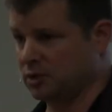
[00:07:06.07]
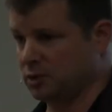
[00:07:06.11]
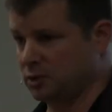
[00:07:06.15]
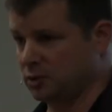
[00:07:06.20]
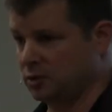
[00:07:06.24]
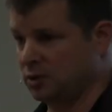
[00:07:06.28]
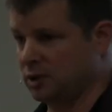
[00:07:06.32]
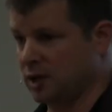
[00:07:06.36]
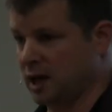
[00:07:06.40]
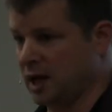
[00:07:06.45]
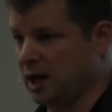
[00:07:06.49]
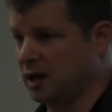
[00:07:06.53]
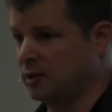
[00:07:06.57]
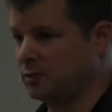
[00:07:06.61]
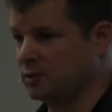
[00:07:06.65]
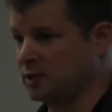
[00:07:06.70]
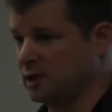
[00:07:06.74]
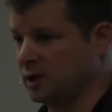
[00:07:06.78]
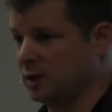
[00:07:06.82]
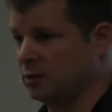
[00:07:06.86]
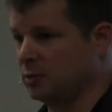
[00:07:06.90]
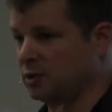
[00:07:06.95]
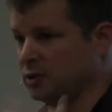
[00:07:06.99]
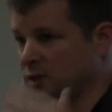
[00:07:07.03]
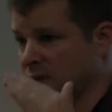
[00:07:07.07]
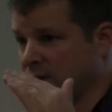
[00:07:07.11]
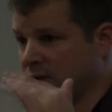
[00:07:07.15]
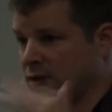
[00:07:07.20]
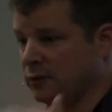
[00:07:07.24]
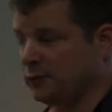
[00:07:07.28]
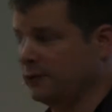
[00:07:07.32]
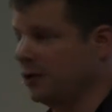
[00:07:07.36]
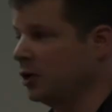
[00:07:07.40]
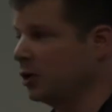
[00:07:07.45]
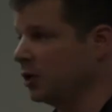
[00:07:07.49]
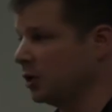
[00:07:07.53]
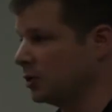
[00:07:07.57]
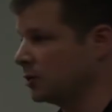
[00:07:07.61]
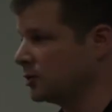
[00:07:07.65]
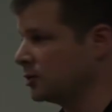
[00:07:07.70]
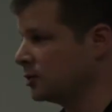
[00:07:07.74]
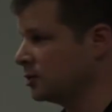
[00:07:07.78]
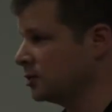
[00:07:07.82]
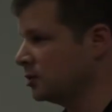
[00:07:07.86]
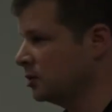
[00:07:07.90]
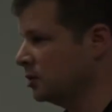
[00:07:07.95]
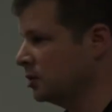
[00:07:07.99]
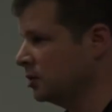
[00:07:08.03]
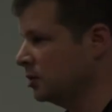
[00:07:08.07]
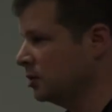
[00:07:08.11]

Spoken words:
student names, numbers, and their photos.